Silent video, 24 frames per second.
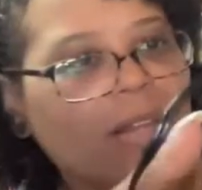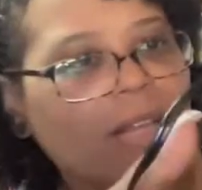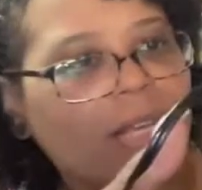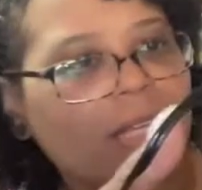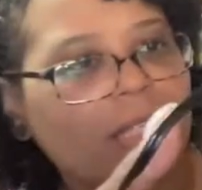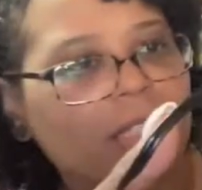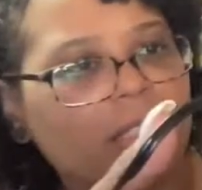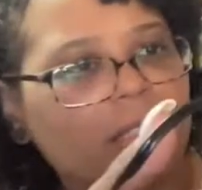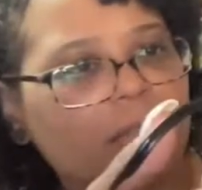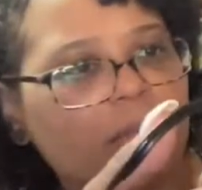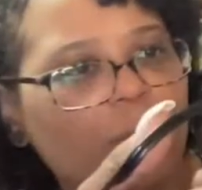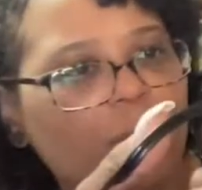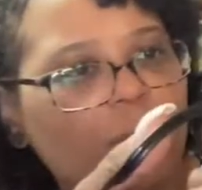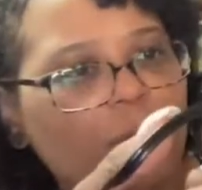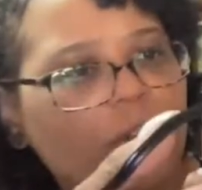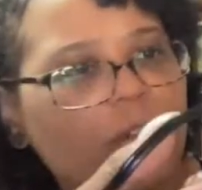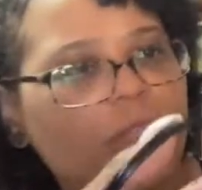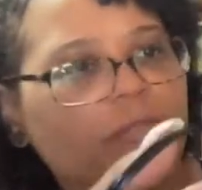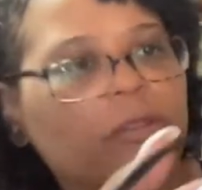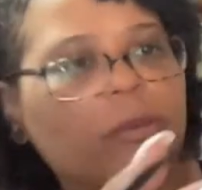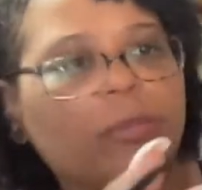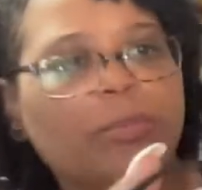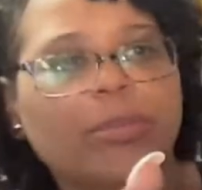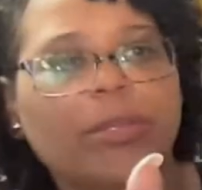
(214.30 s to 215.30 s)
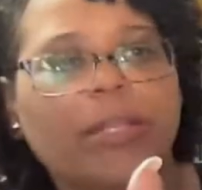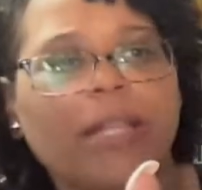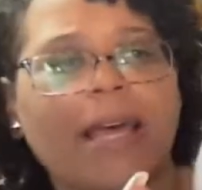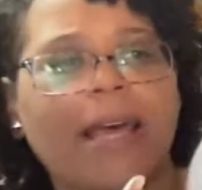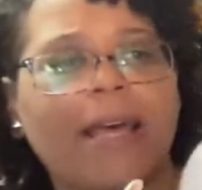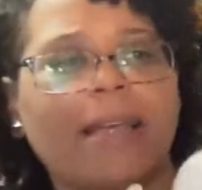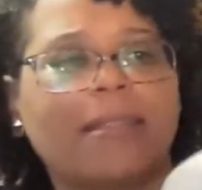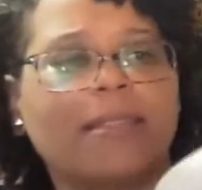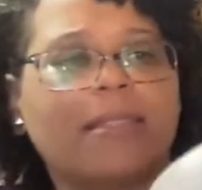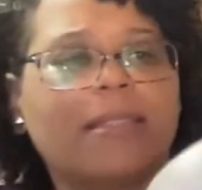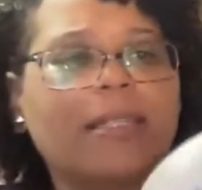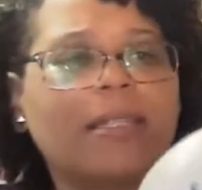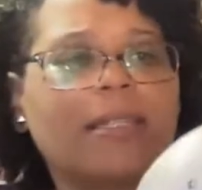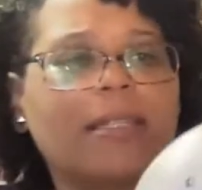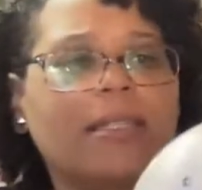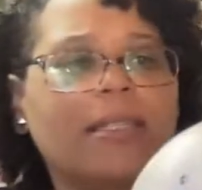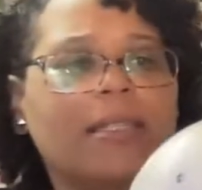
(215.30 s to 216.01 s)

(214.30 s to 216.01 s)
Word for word: it's more of a plastic